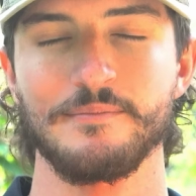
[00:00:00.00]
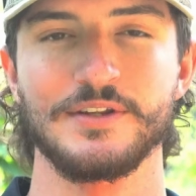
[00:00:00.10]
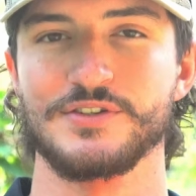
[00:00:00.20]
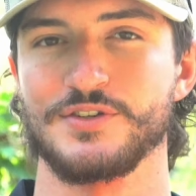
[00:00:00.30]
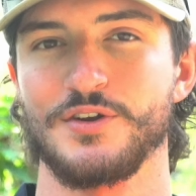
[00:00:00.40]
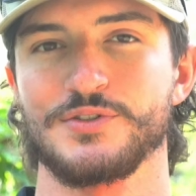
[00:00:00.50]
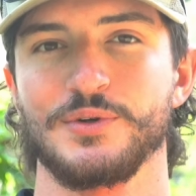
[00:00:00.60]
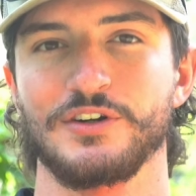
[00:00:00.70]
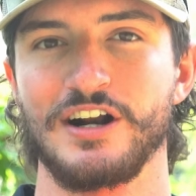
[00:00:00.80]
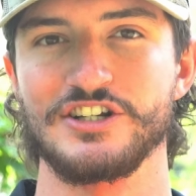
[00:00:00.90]
This is also a
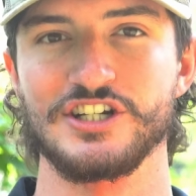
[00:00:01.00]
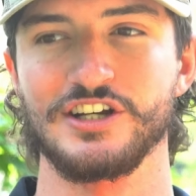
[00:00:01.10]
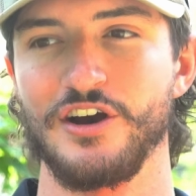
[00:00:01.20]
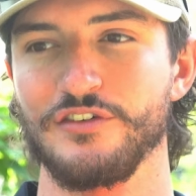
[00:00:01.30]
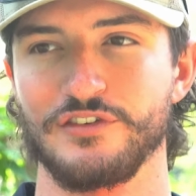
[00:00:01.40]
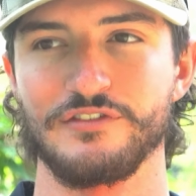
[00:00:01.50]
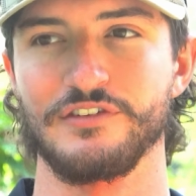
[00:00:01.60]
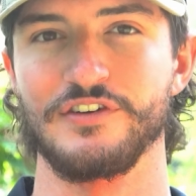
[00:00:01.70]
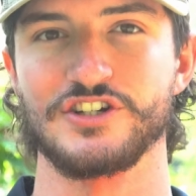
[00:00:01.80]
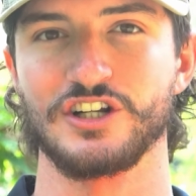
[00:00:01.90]
great cheat code for if you're
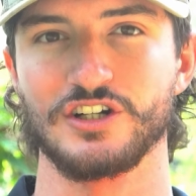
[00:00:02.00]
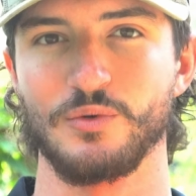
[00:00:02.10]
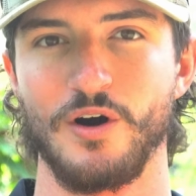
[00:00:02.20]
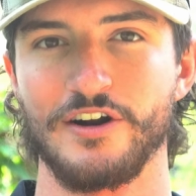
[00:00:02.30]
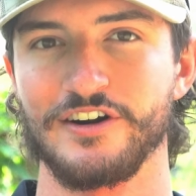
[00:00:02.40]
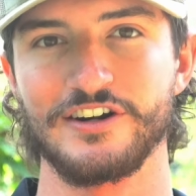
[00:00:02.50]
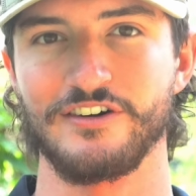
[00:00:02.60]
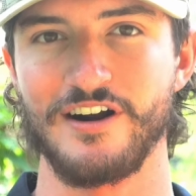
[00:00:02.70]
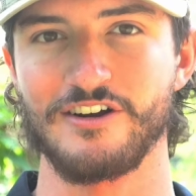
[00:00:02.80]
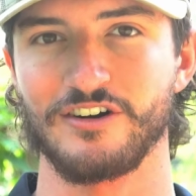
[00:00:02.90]
fishing clear water and you're
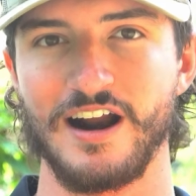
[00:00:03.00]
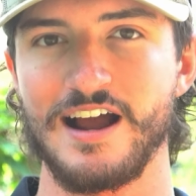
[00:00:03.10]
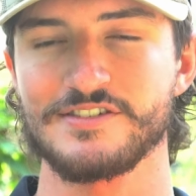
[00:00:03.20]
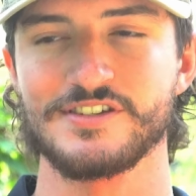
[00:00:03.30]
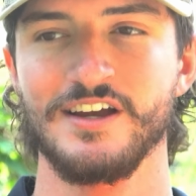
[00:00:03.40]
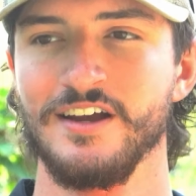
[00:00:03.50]
around grass.